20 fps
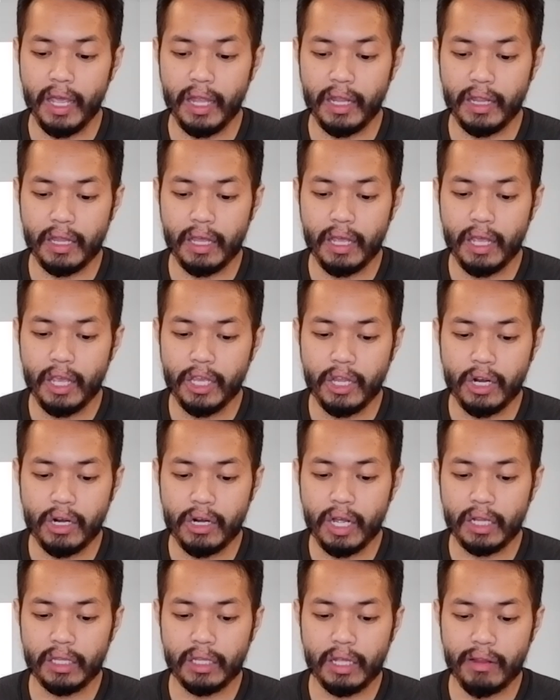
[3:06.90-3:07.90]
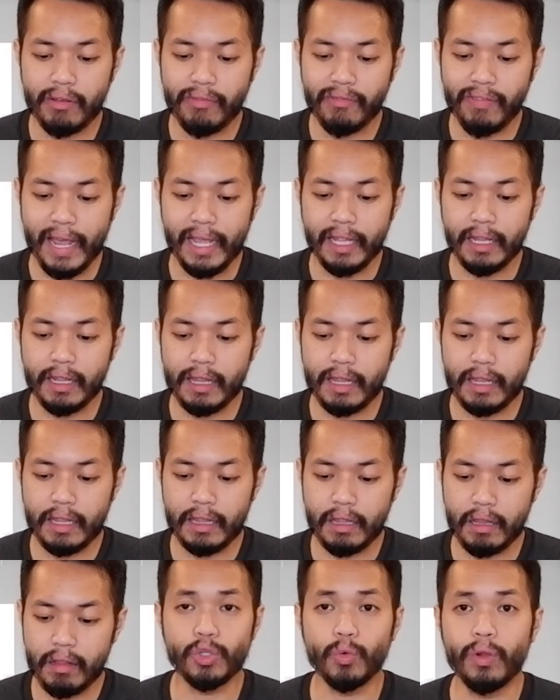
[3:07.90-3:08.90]
and you're not gonna find
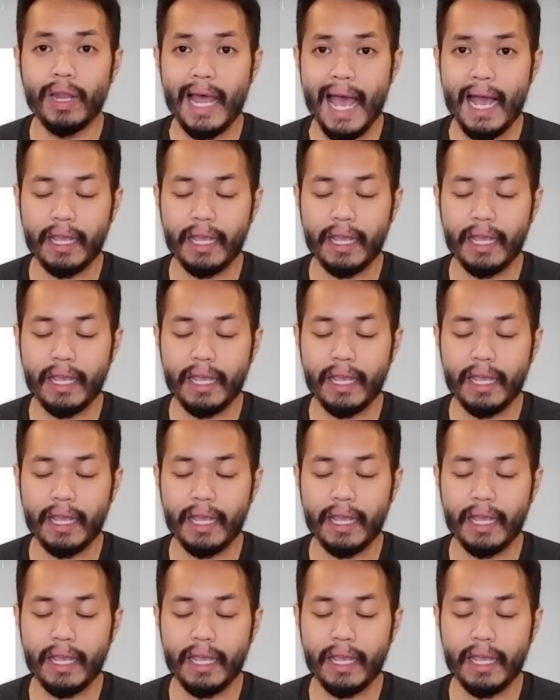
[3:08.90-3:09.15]
the shoe